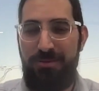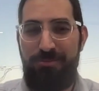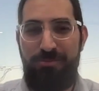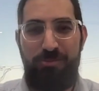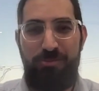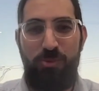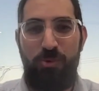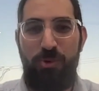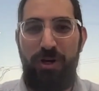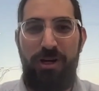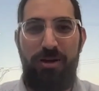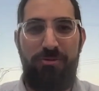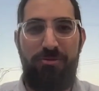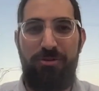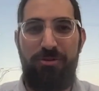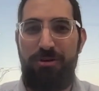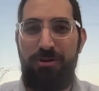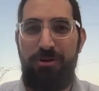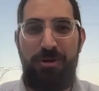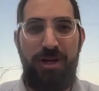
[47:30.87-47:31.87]
whatever
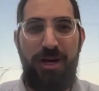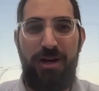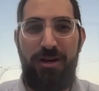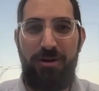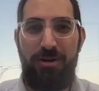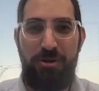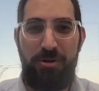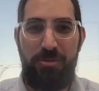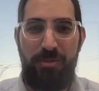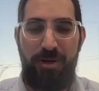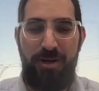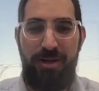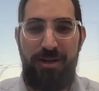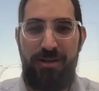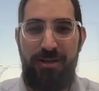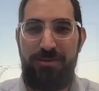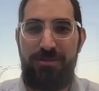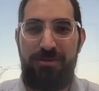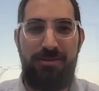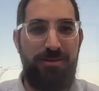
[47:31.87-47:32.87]
you got on your
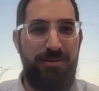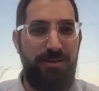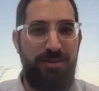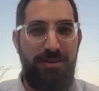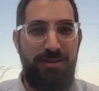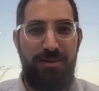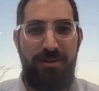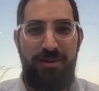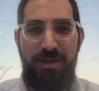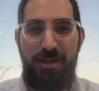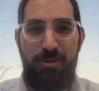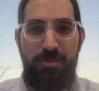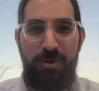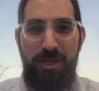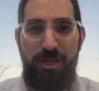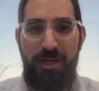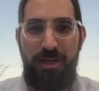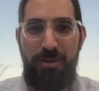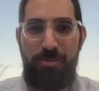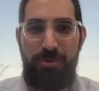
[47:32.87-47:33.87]
mind, hit me
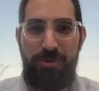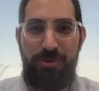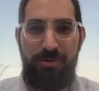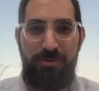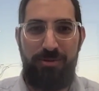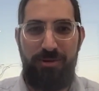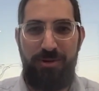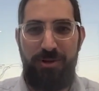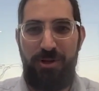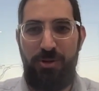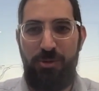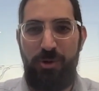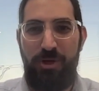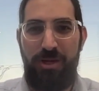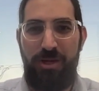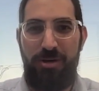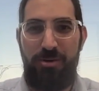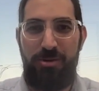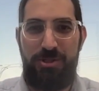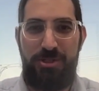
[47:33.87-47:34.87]
up, and we can
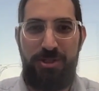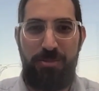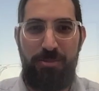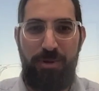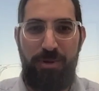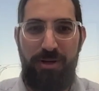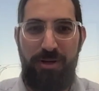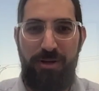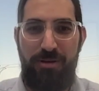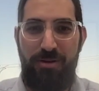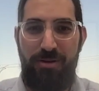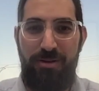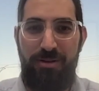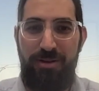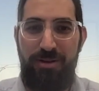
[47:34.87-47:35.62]
always jump on a call.